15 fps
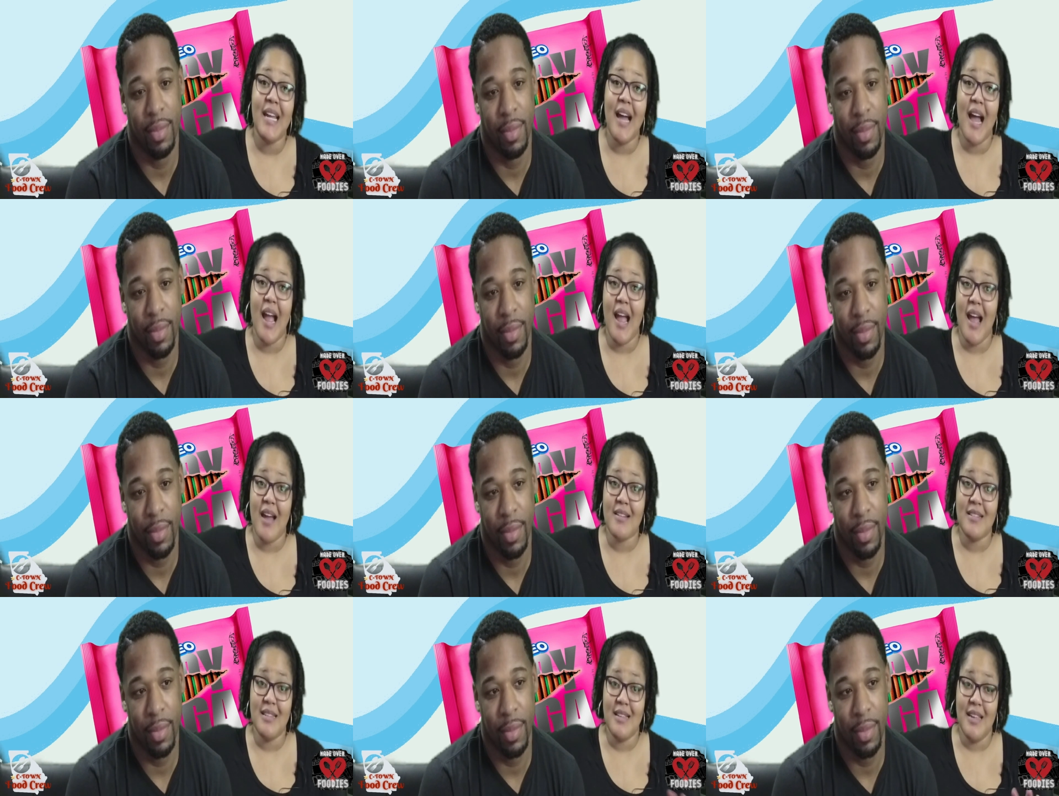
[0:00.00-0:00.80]
Speaker 1: Gaga
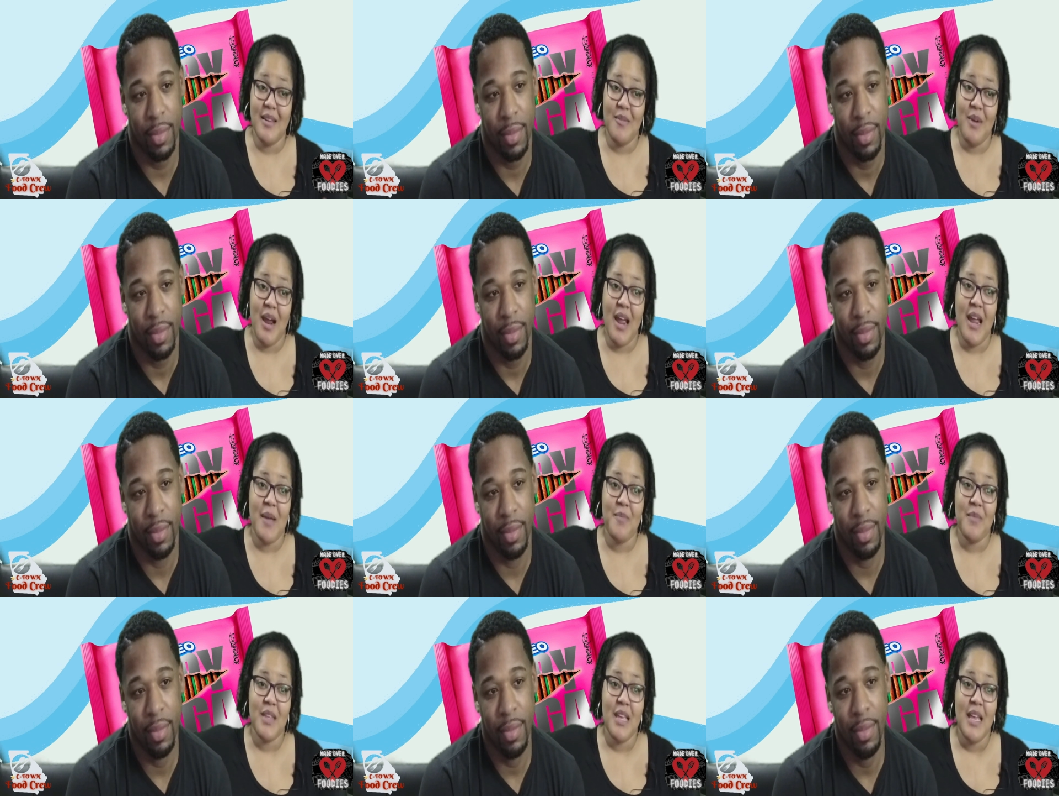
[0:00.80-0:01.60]
cookie,
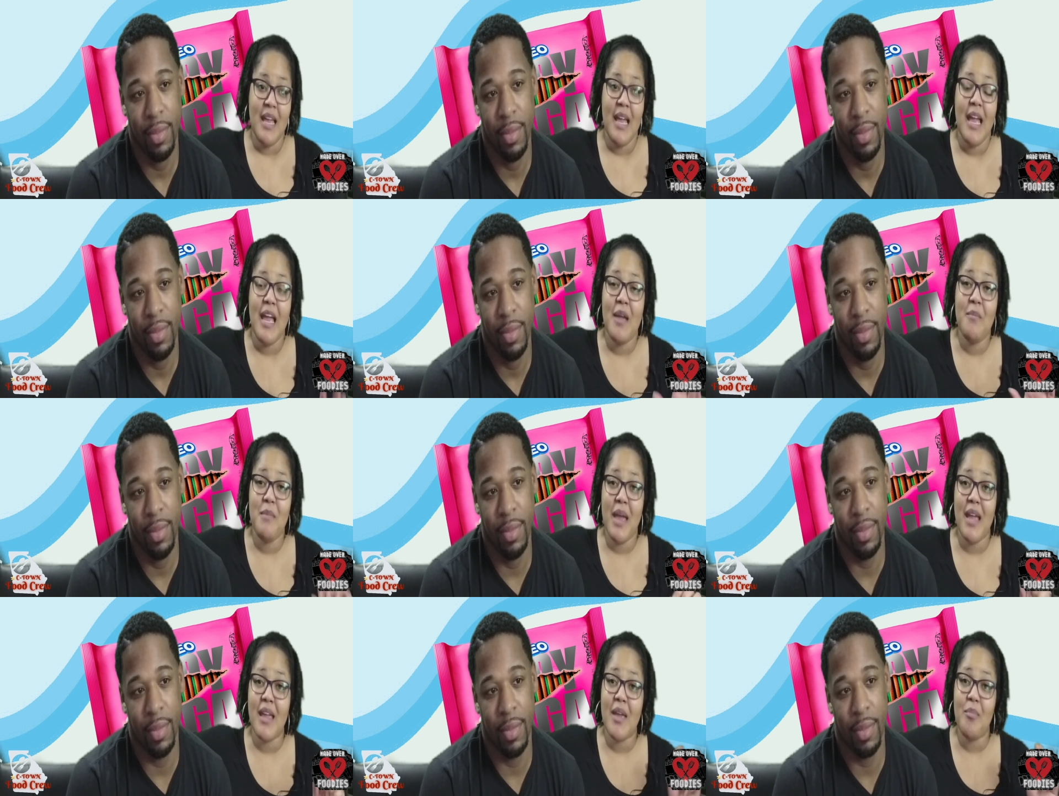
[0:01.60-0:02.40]
right, and
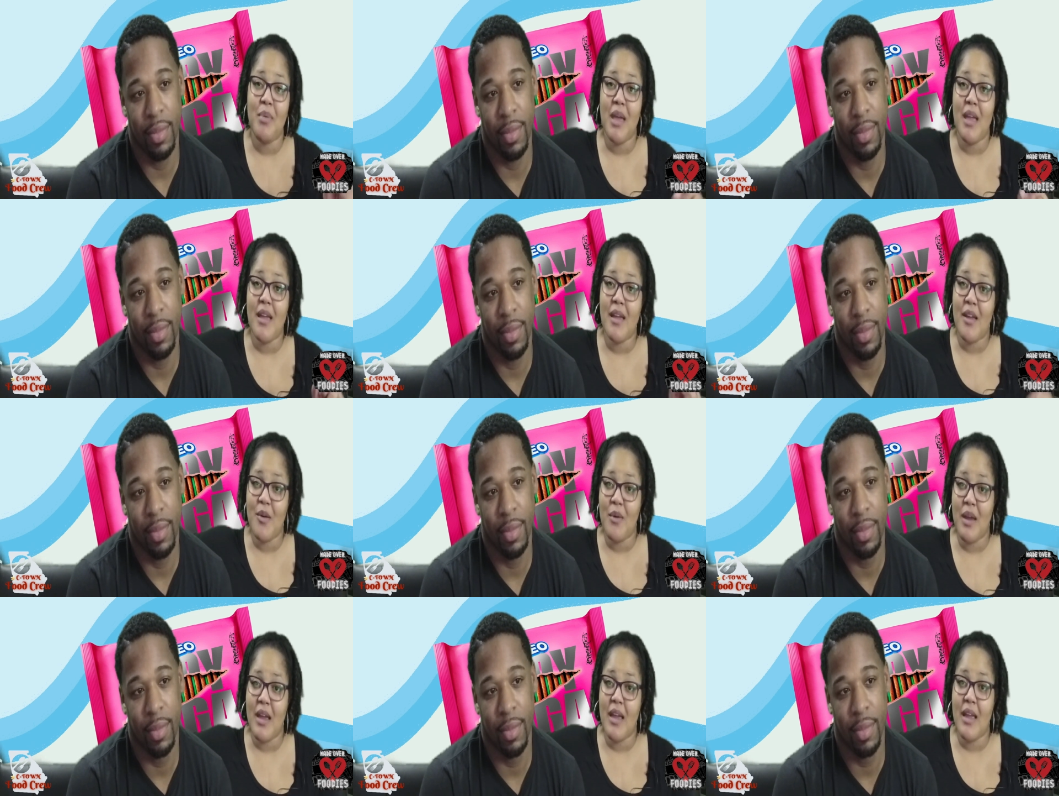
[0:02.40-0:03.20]
make it pink and
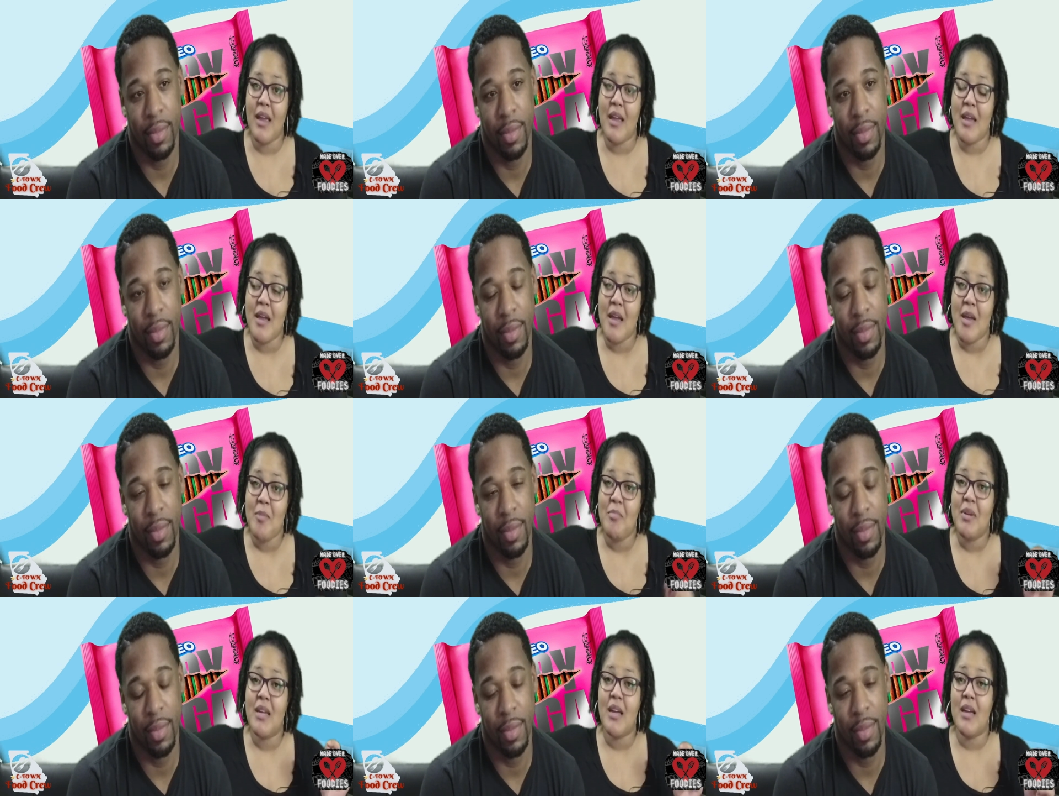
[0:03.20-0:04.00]
green
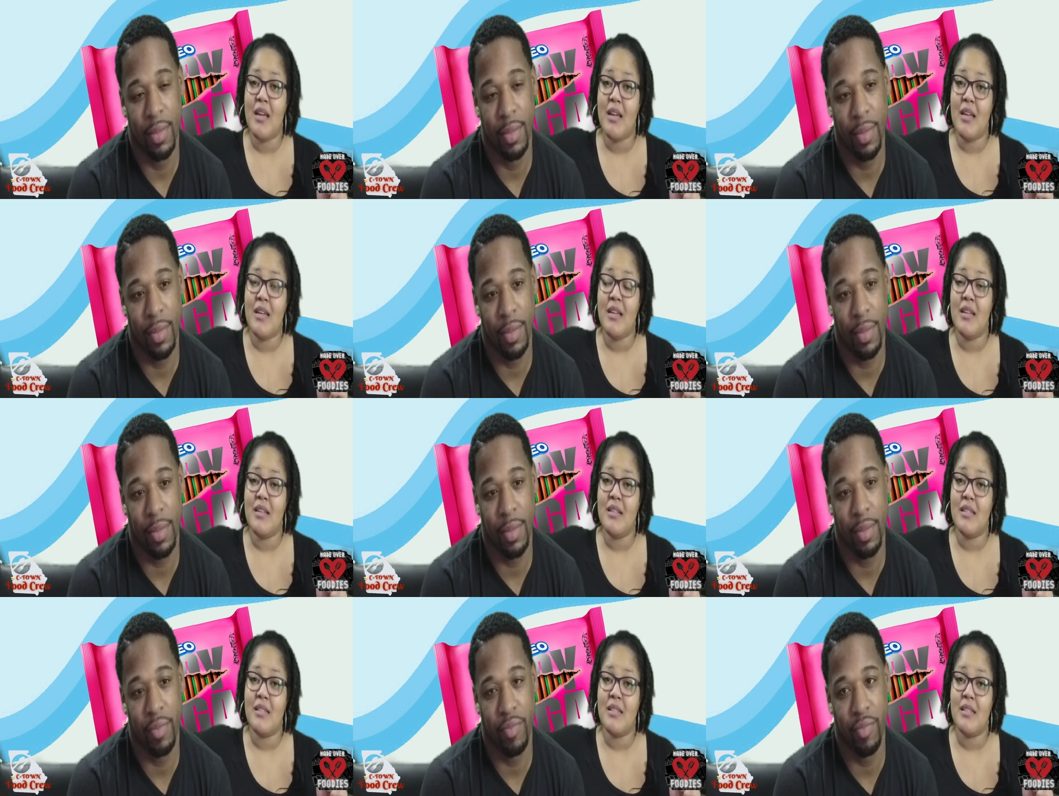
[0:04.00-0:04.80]

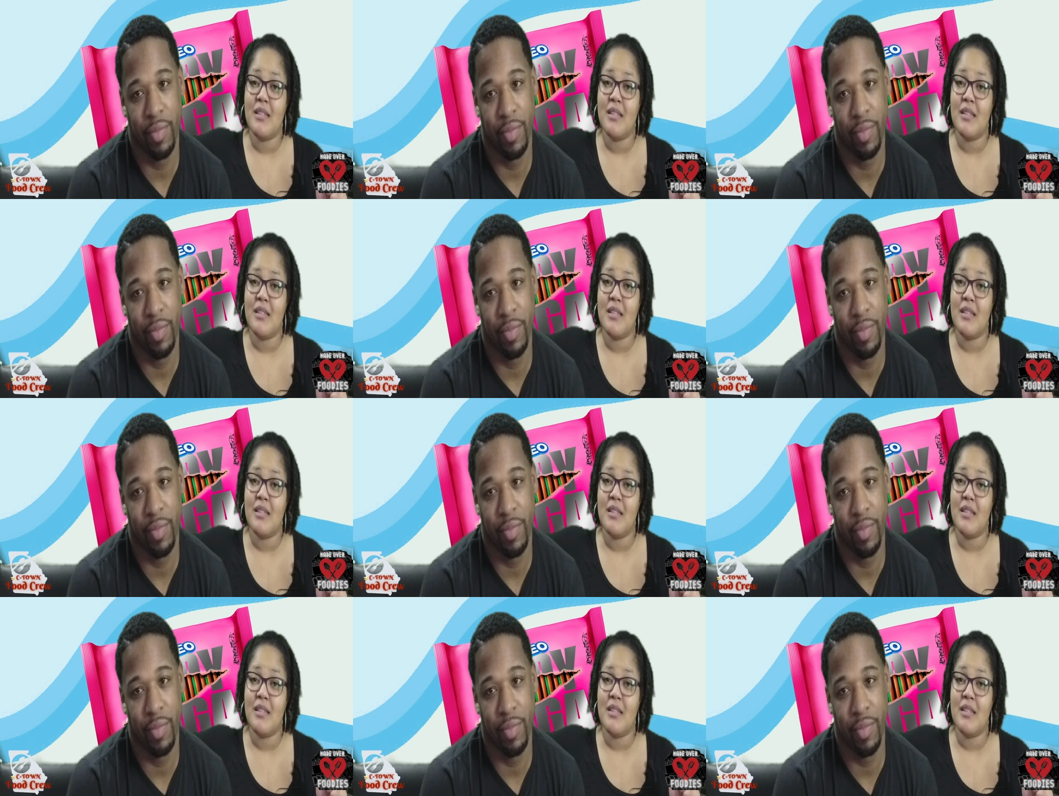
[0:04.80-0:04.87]
because